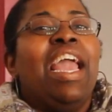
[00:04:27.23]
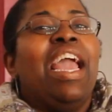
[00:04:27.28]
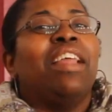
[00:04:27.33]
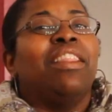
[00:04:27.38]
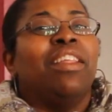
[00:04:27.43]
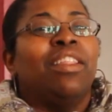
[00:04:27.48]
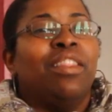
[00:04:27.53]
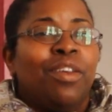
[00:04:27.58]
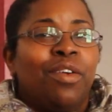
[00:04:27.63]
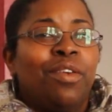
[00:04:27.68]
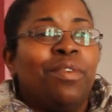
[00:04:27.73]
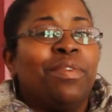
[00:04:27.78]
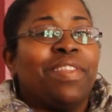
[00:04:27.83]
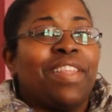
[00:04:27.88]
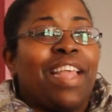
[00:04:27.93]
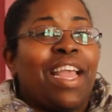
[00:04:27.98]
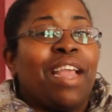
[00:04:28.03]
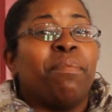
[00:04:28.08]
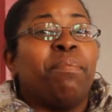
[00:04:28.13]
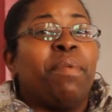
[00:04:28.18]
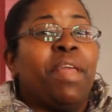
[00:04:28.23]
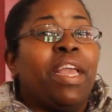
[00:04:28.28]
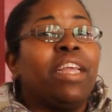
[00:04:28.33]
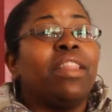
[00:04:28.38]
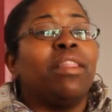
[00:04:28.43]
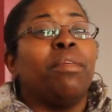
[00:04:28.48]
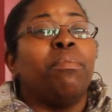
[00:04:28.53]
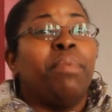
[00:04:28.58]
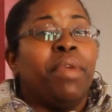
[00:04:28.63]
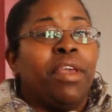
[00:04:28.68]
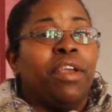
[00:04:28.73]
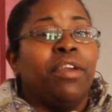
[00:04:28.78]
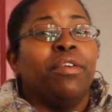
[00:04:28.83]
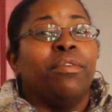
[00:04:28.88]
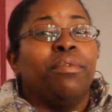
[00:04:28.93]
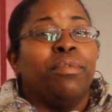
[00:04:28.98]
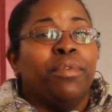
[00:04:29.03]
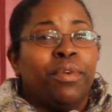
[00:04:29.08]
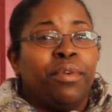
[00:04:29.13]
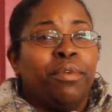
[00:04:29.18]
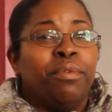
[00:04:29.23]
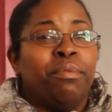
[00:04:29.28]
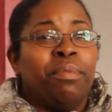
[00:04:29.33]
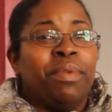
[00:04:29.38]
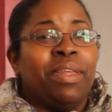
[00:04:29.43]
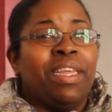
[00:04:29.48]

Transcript: And the Lord was like, pick the bigger room.